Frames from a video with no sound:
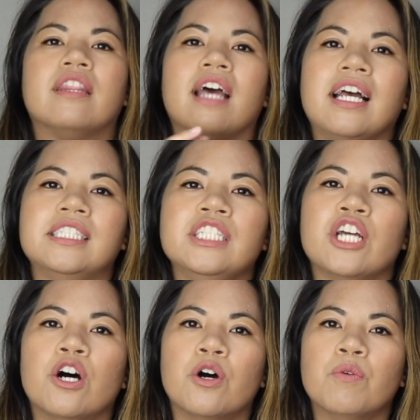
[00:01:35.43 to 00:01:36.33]
The
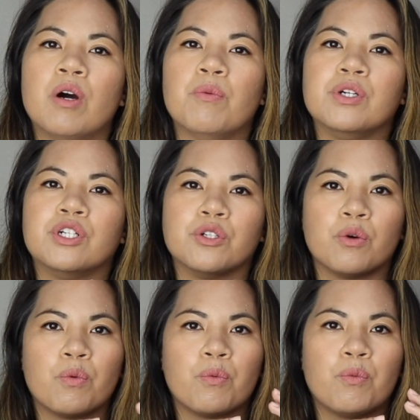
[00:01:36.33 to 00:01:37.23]
SEO
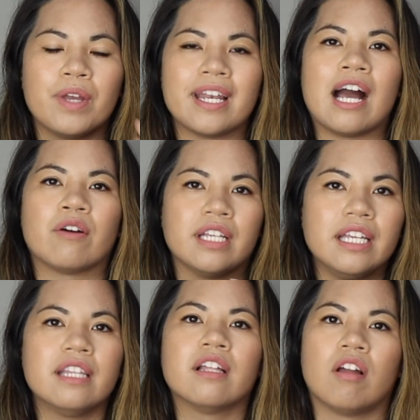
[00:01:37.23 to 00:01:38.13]
will win out
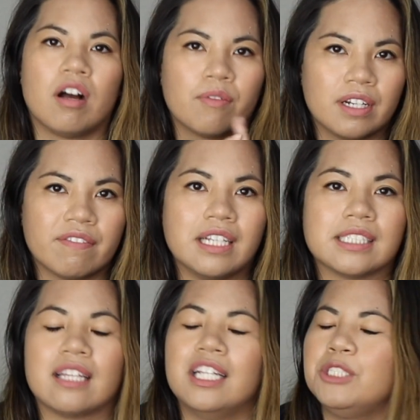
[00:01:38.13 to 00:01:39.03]
in the long run of things.
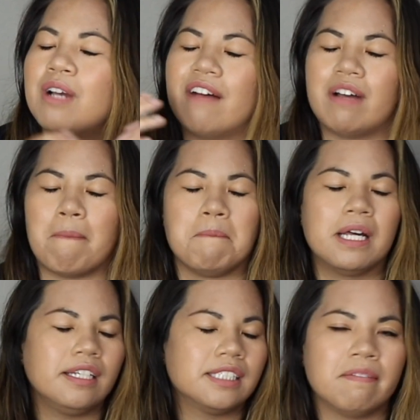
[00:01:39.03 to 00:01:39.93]
Unless you have
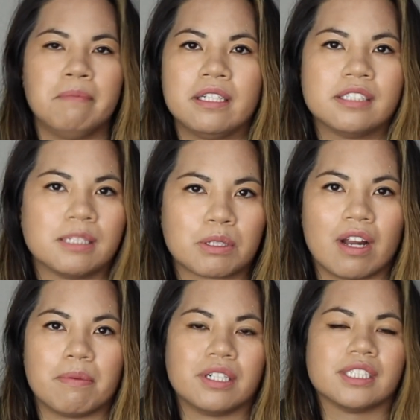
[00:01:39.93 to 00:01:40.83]
millions and millions of
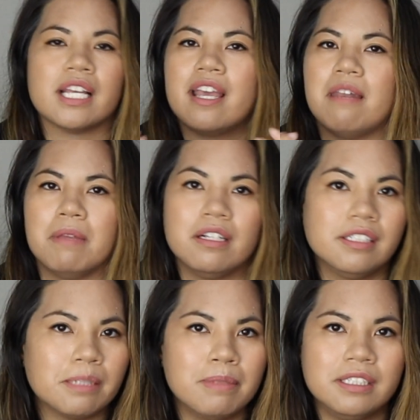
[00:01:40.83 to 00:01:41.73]
subscribers and
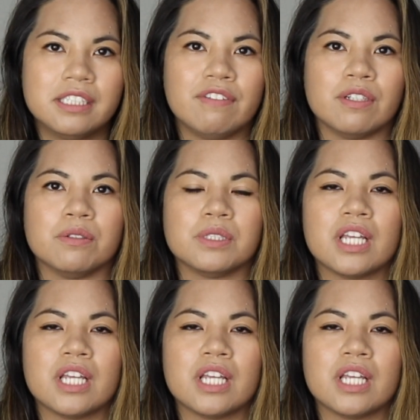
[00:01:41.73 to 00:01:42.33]
millions of views,